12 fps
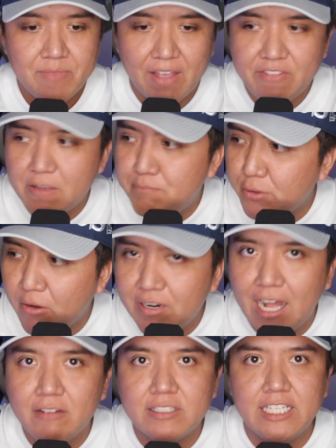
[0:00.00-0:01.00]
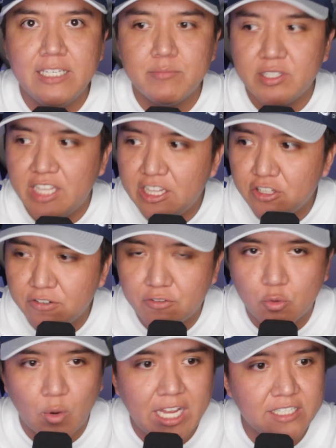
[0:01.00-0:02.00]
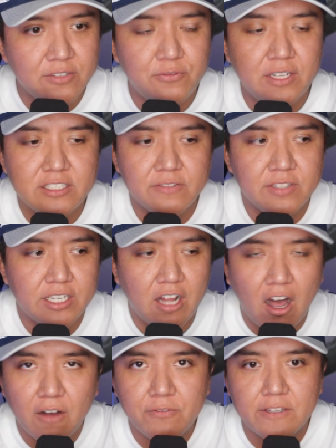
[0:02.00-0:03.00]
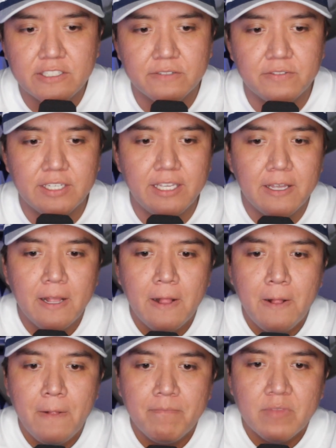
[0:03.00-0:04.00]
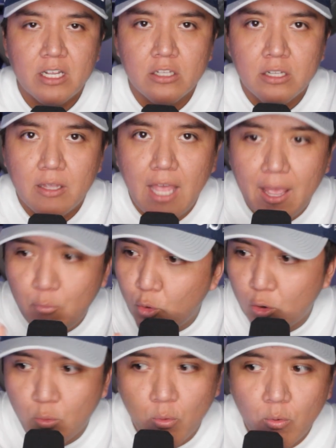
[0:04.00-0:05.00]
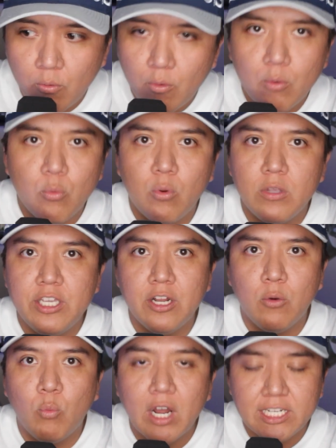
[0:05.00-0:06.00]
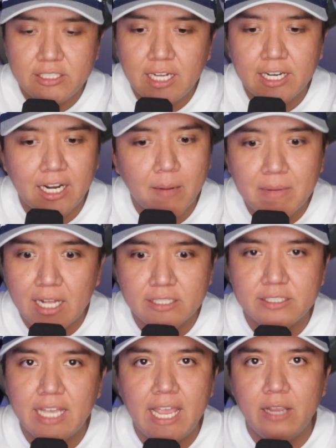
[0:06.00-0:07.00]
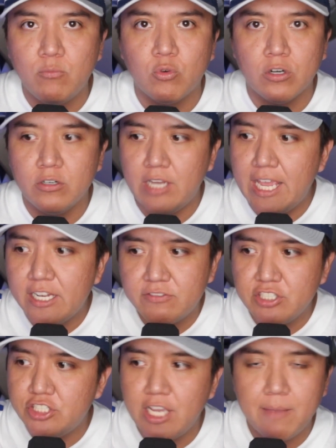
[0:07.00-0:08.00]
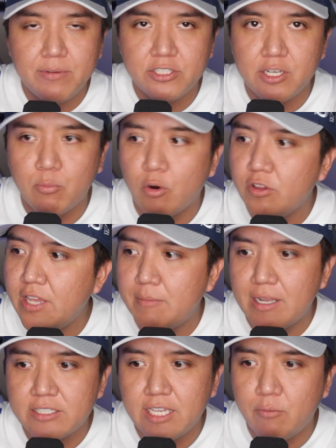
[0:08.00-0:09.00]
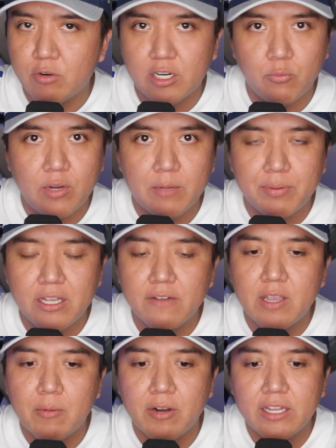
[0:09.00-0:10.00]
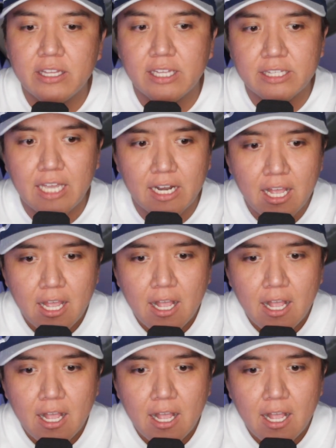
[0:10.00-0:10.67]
and they've blown out teams, and they look great defensively and offensively. And we're, one and done. And I'm not saying we're NFC Championship worthy. I'm not saying we're going to win a playoff game or anything like that.